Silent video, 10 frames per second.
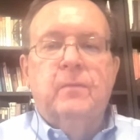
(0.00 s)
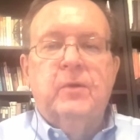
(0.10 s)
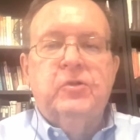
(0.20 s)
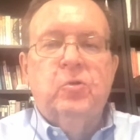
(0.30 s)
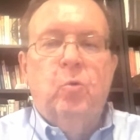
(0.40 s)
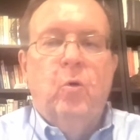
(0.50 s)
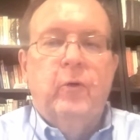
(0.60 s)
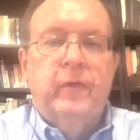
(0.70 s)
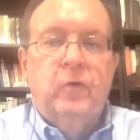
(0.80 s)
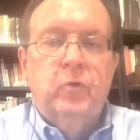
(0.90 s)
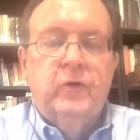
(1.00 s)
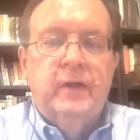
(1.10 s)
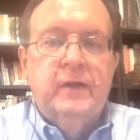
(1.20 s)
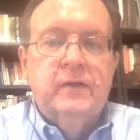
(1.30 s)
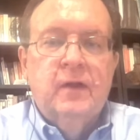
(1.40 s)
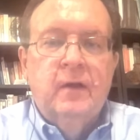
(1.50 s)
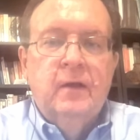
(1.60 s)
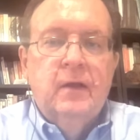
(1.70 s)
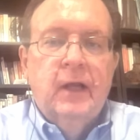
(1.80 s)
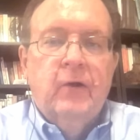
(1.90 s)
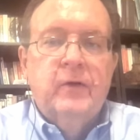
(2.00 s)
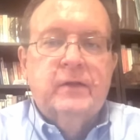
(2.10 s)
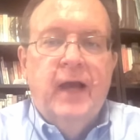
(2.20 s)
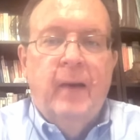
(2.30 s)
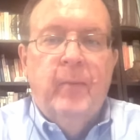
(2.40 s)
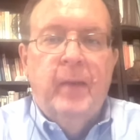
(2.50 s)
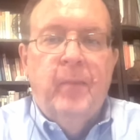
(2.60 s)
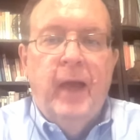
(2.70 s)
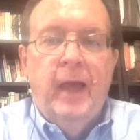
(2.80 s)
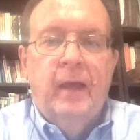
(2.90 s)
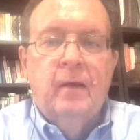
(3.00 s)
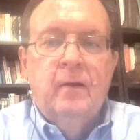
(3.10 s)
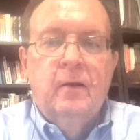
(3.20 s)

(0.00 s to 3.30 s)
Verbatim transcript: the missile war with the Houthis, increased combat pay,